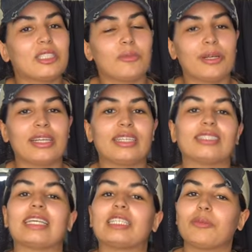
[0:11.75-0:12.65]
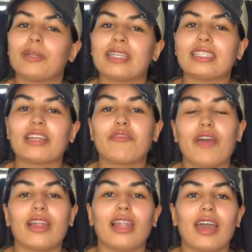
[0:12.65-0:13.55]
experience experiencing
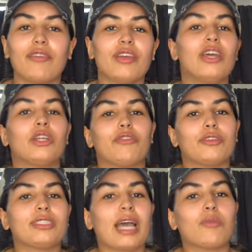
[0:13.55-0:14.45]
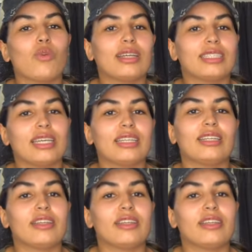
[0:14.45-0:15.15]
van life, the first time was in